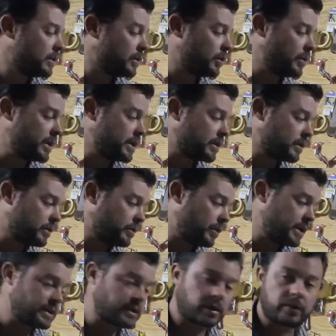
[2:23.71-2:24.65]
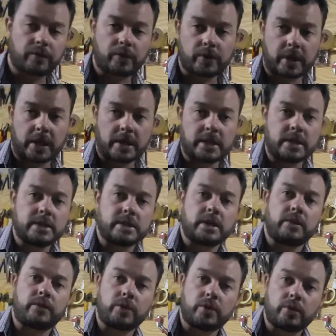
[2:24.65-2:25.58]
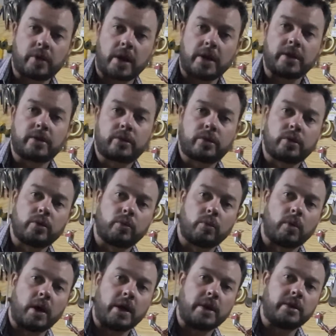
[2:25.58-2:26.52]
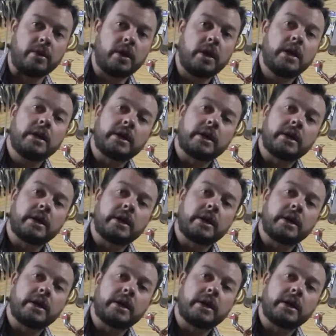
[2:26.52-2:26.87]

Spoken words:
The reason for that is if you run it through one,